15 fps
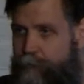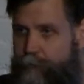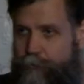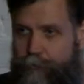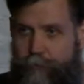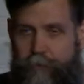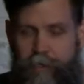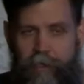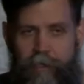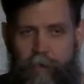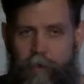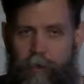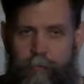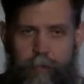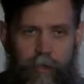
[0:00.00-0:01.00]
rule,
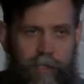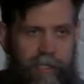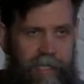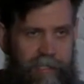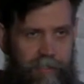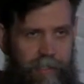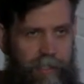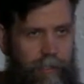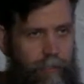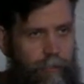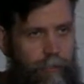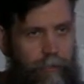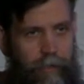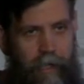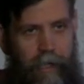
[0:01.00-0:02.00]
or pull it into
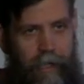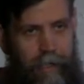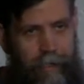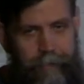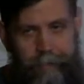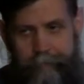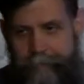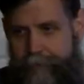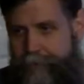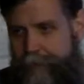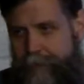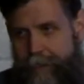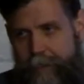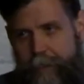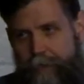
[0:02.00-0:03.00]
your
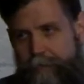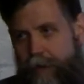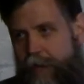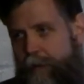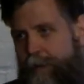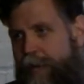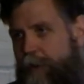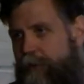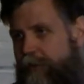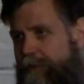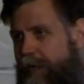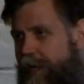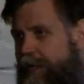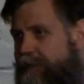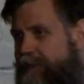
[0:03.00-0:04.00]
firepower
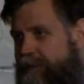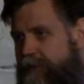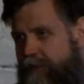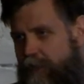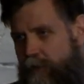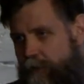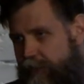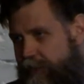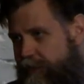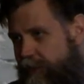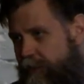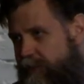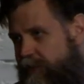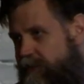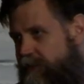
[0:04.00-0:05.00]
device as a security
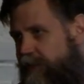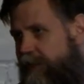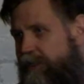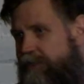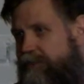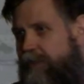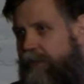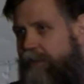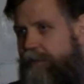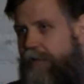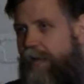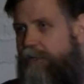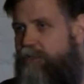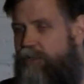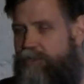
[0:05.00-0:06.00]
intelligence list,
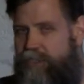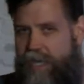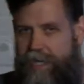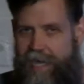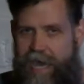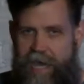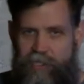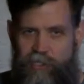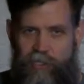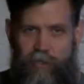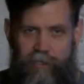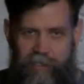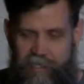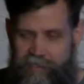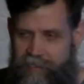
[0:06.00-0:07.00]
and just take action
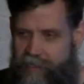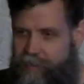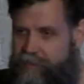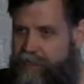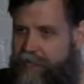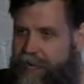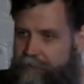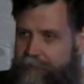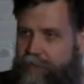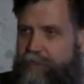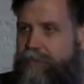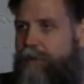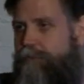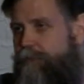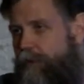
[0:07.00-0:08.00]
on these things and have this
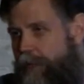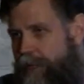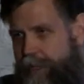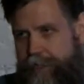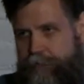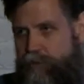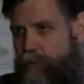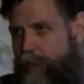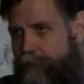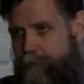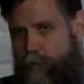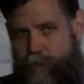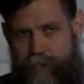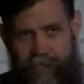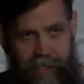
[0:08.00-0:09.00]
stuff running
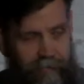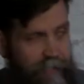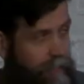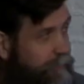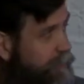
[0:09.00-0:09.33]
24/7.